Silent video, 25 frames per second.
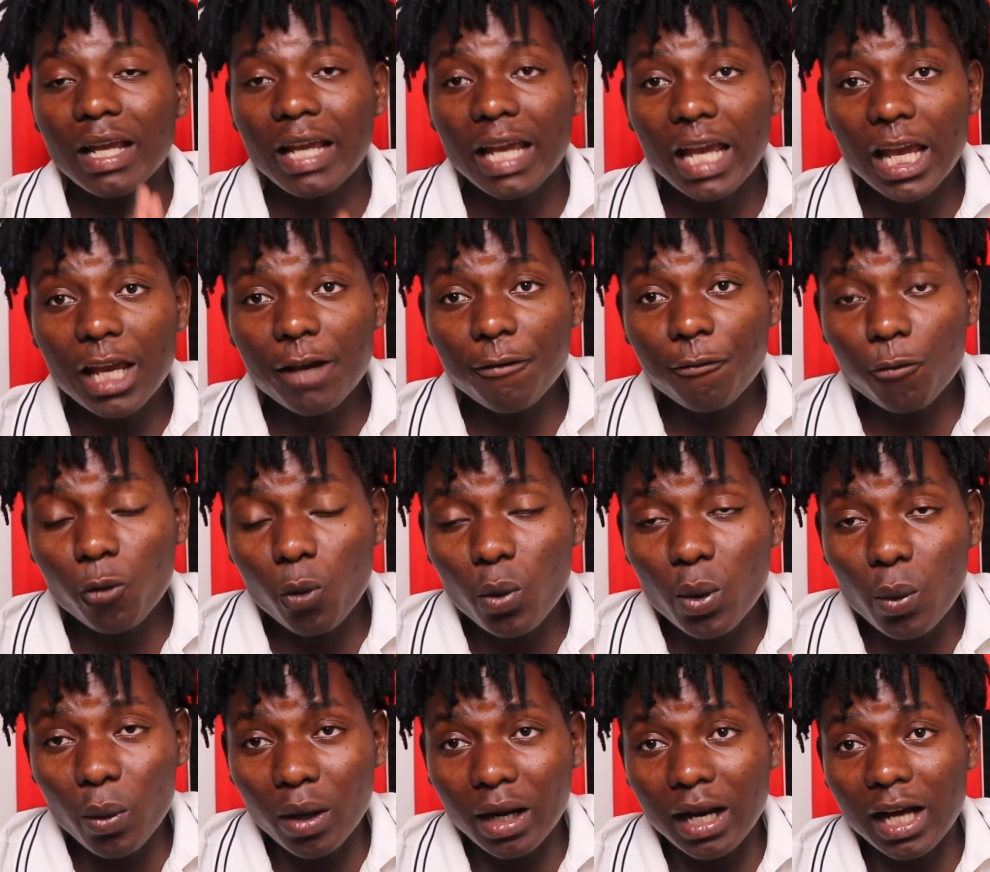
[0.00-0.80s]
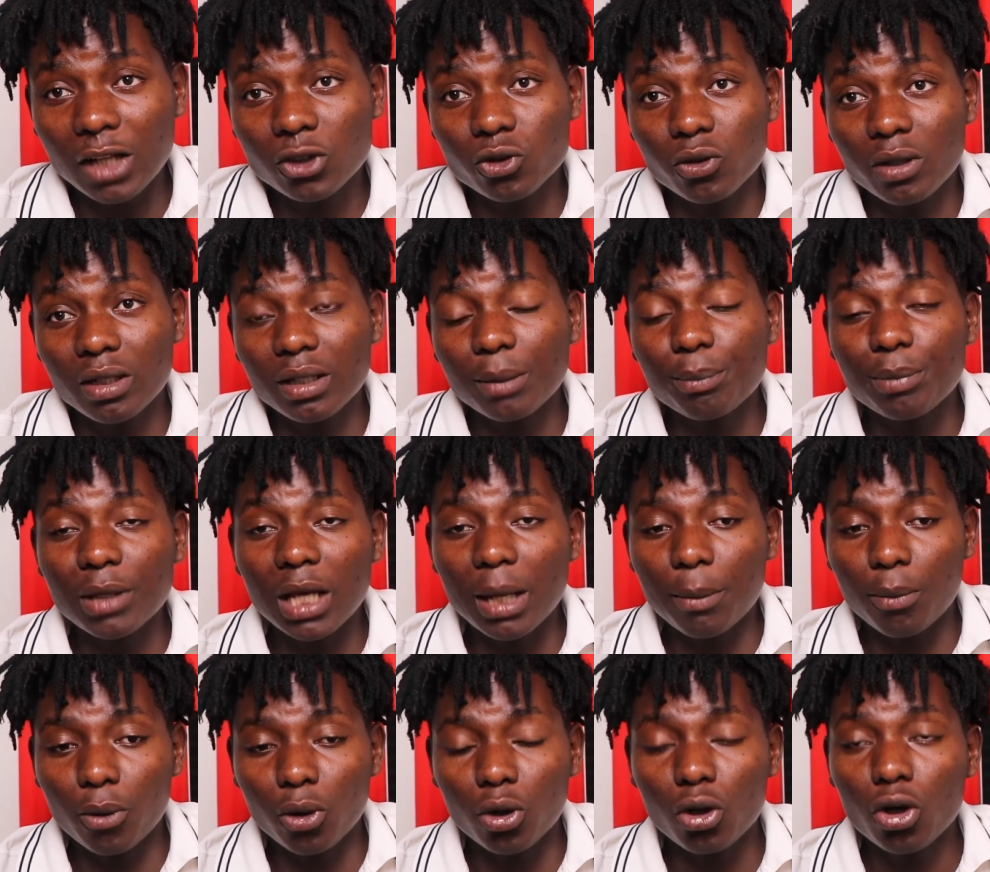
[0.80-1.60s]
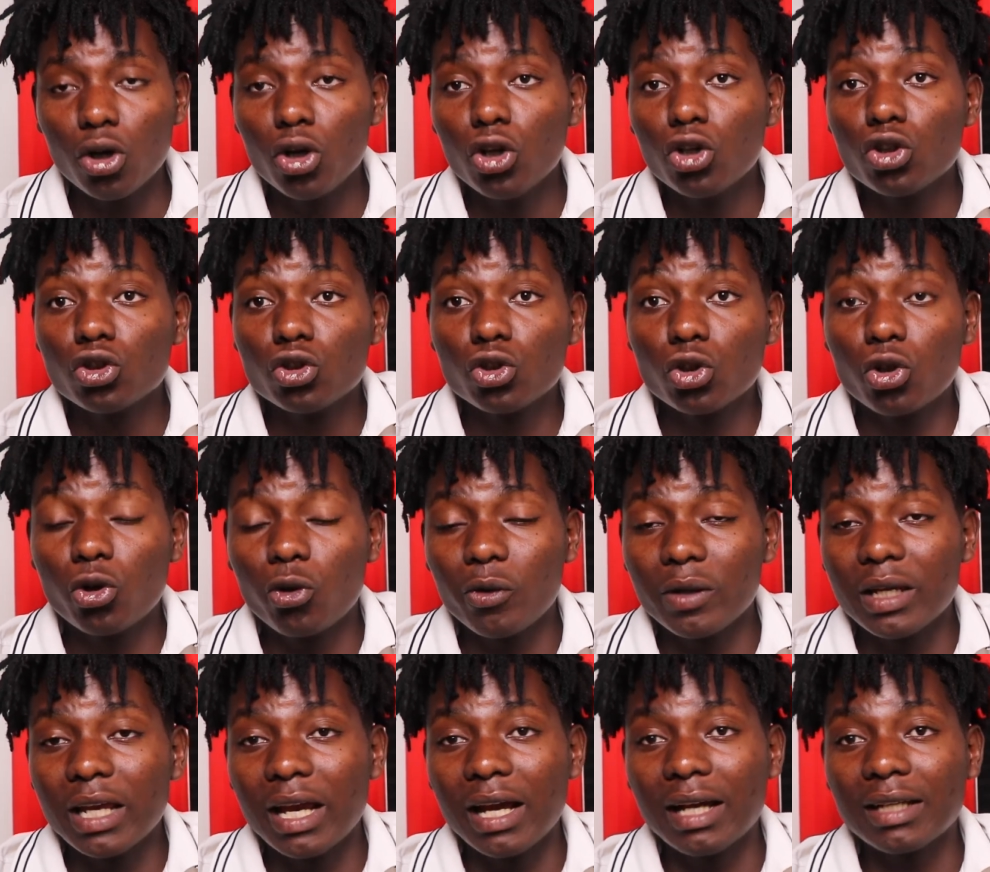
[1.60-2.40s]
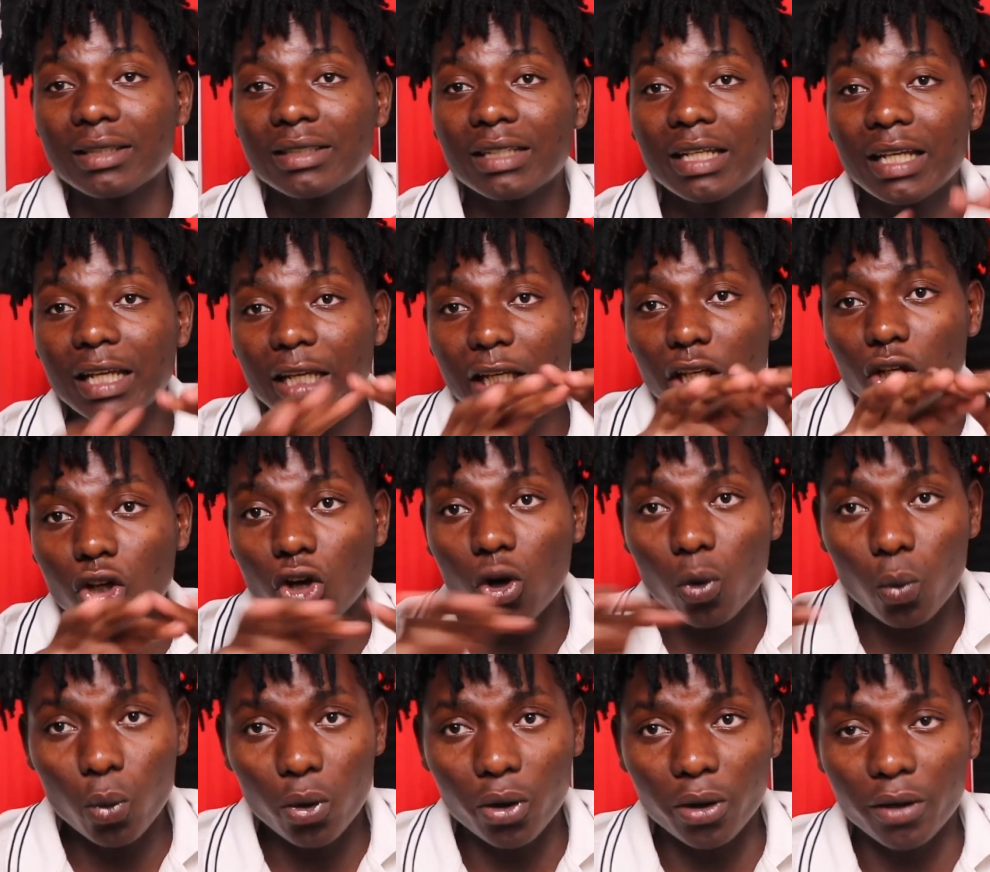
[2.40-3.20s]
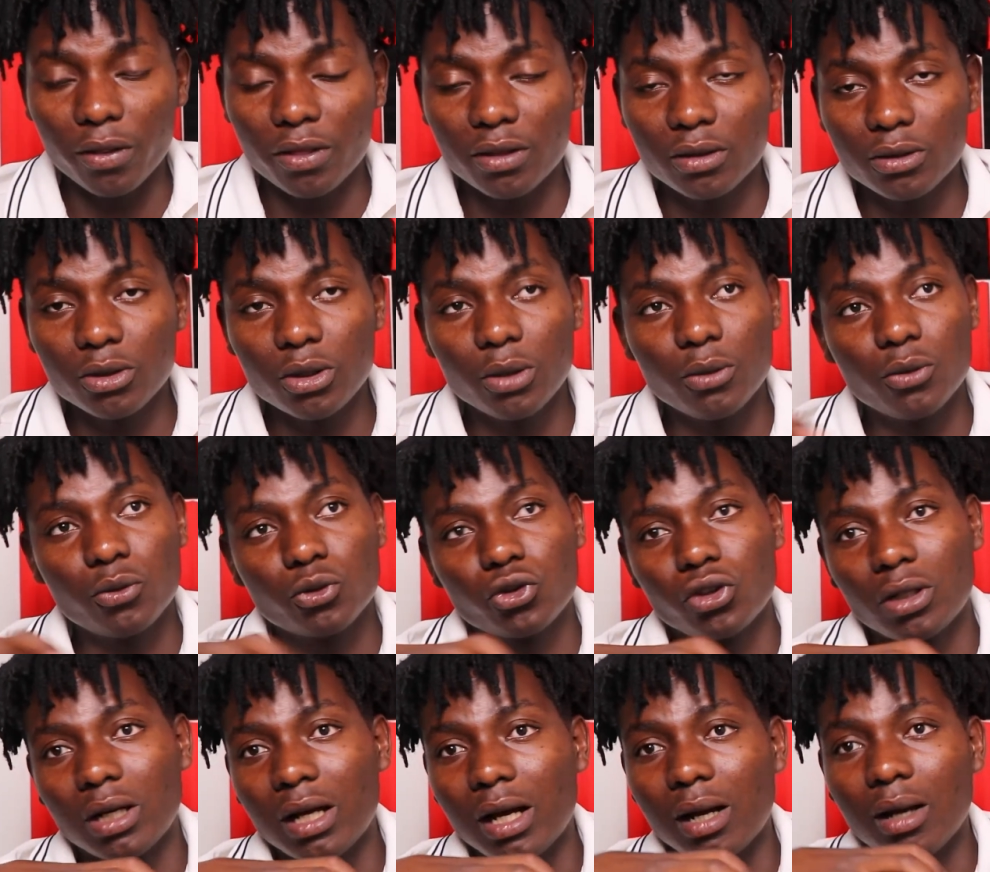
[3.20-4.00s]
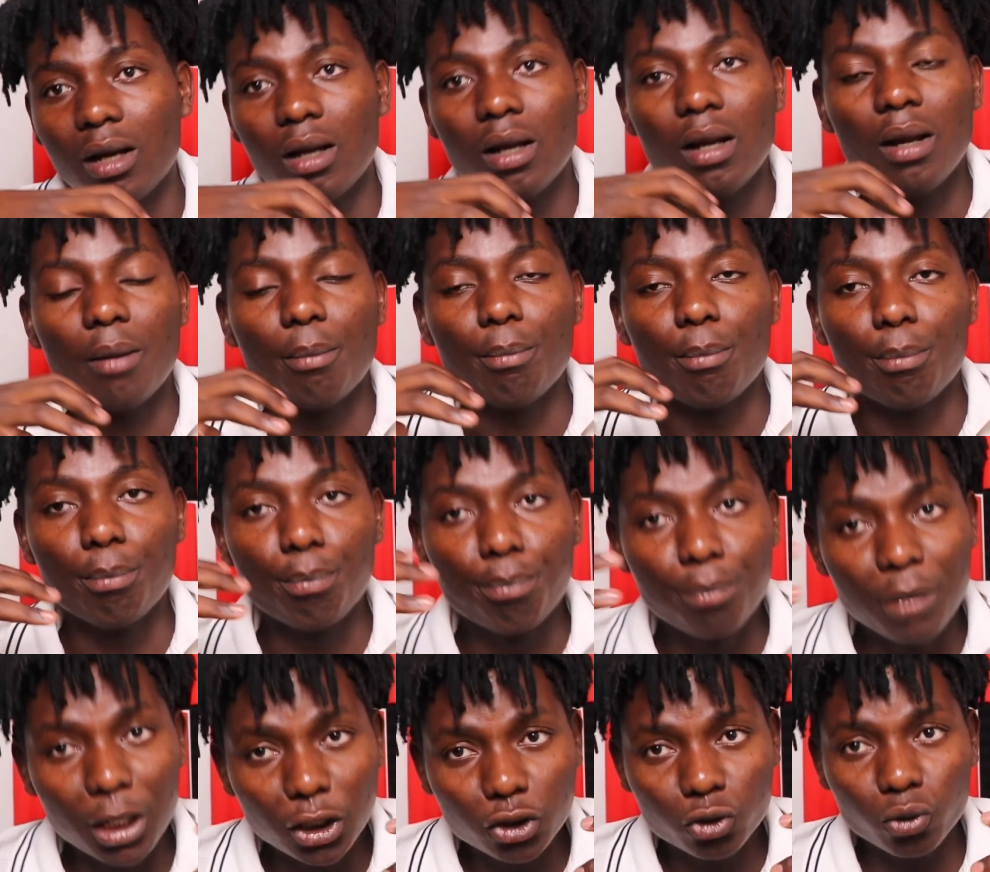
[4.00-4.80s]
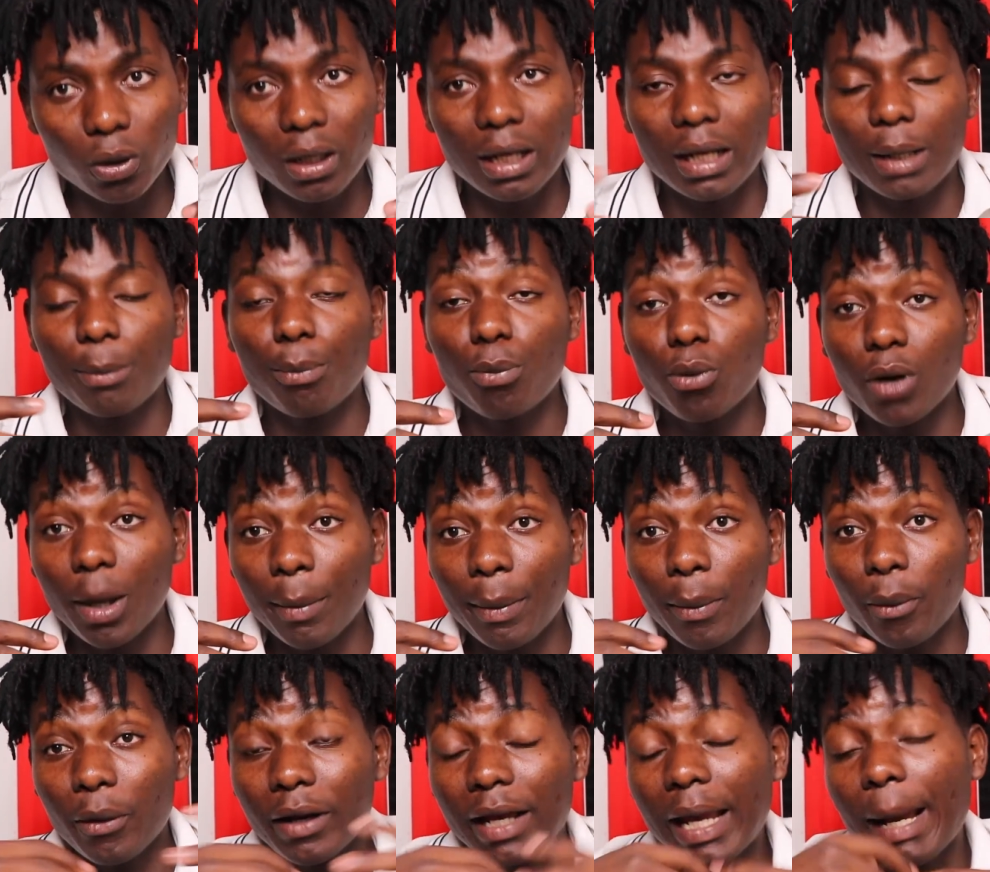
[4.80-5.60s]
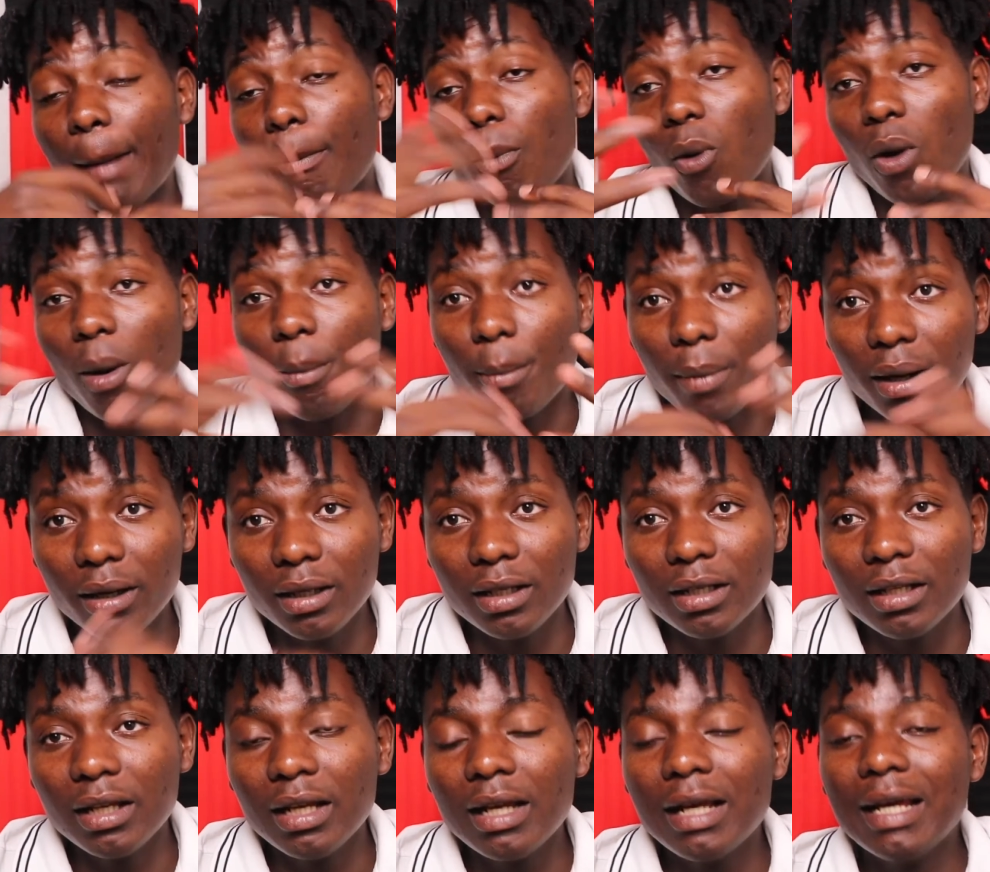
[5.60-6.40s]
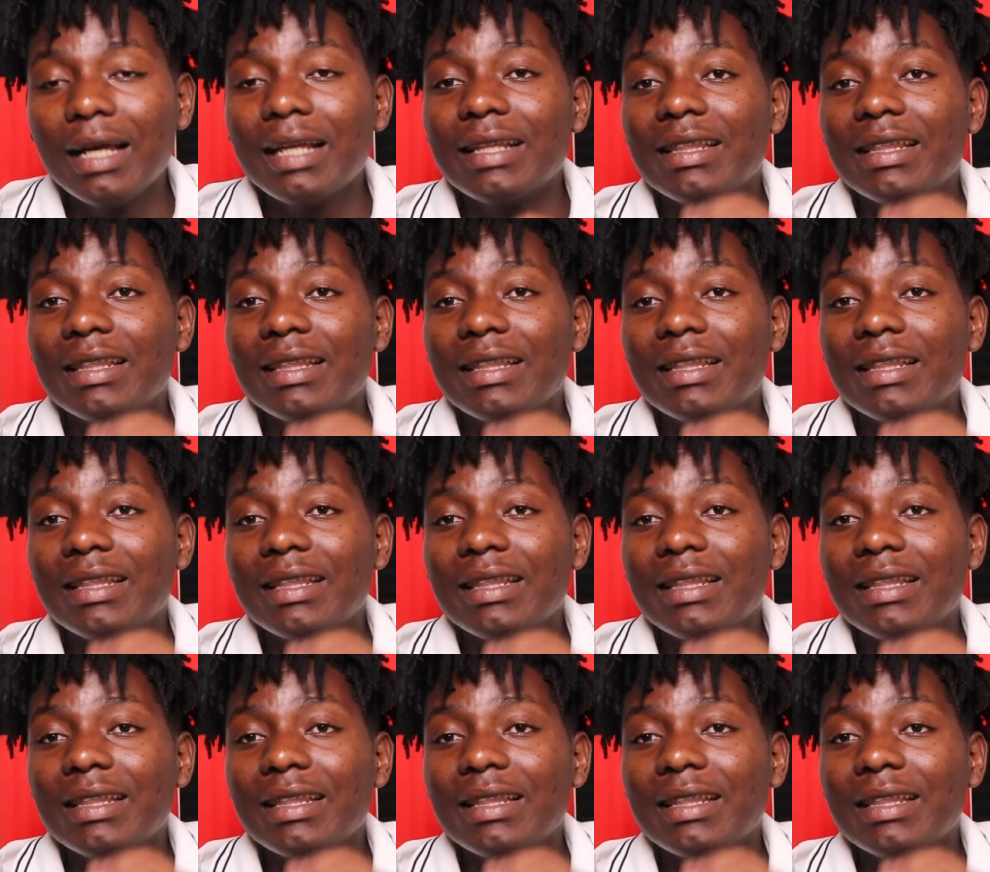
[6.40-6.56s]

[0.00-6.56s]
if we want to actually be able to create equal worth, you know, we're trying to make sure that poor people get more money,